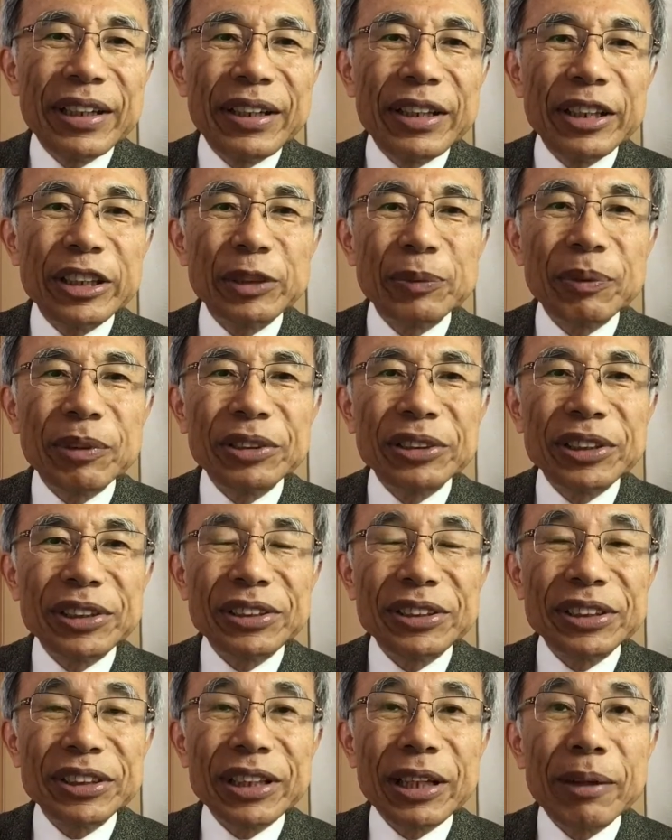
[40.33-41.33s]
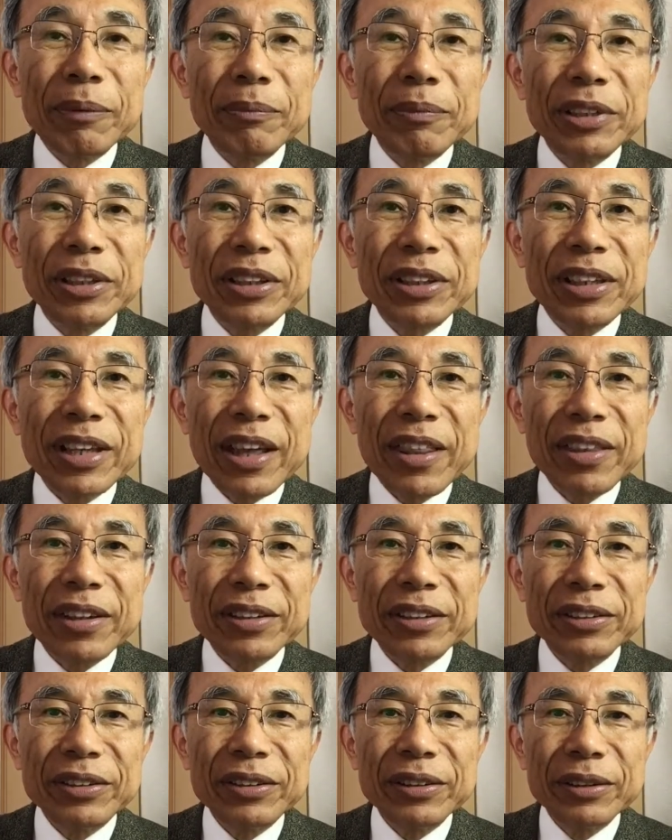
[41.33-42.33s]
Responses can be
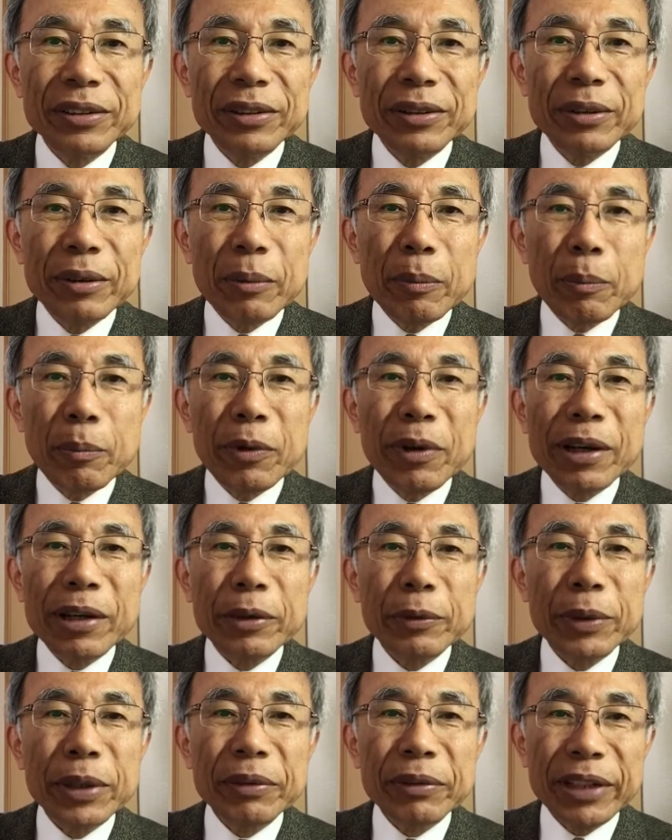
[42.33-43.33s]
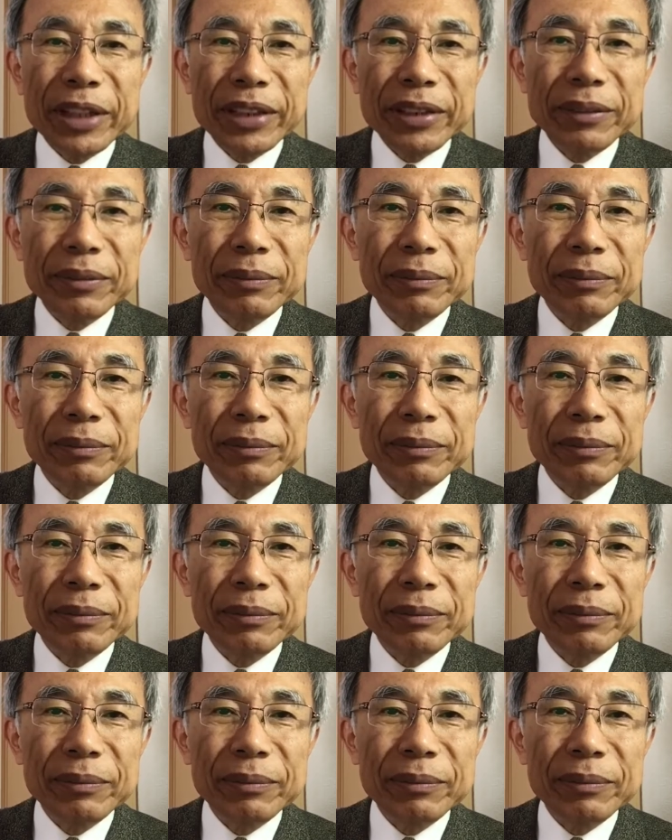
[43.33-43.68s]
gathered more quickly.